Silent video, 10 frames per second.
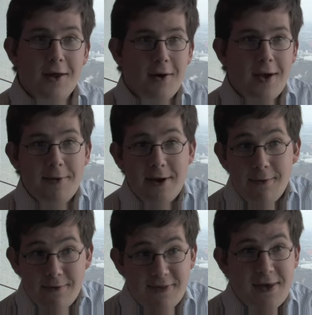no, I mean I
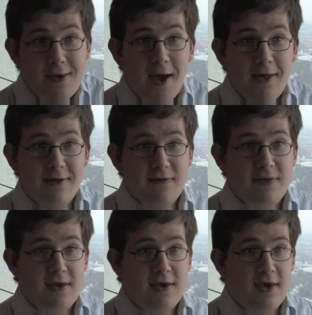was thinking about this and
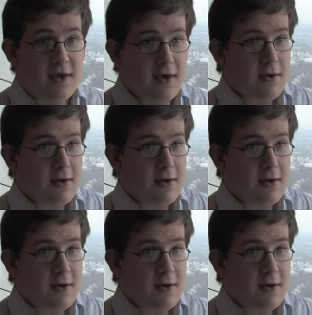thinking,